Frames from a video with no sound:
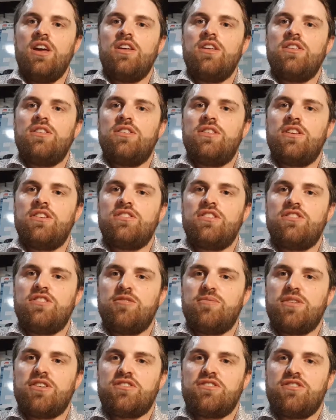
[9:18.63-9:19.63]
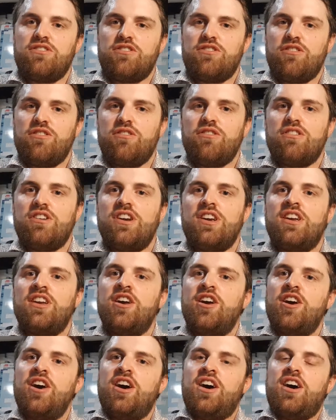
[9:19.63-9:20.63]
This is a master's degree.
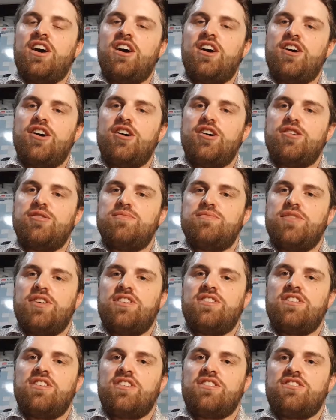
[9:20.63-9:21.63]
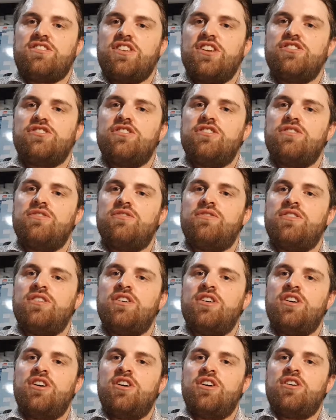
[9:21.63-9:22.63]
It's an extension of
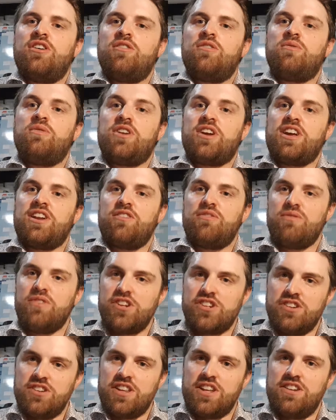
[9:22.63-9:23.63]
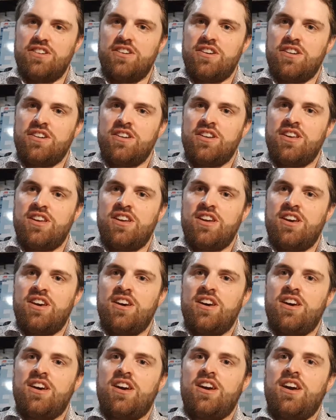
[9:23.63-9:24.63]
what I'd originally done,
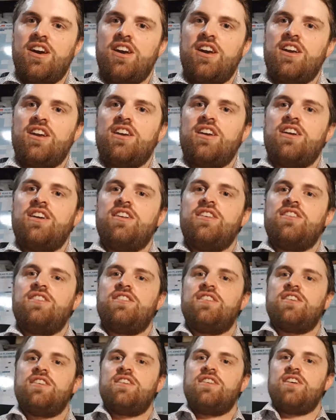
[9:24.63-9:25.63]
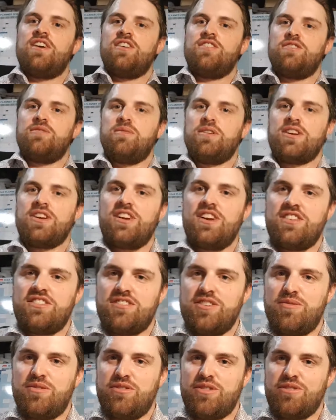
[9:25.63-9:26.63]
and as you might guess,
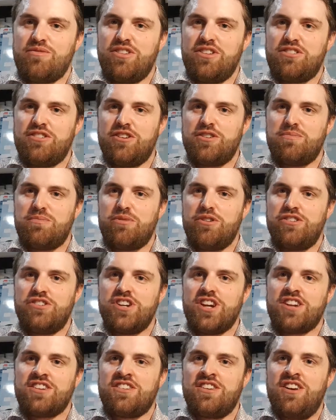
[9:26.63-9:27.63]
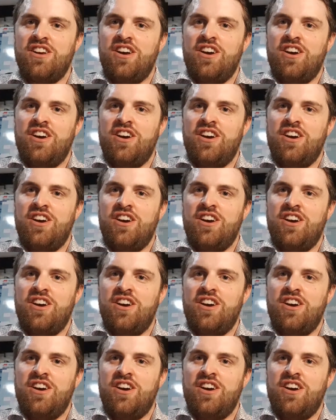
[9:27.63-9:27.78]
I'm doing a research project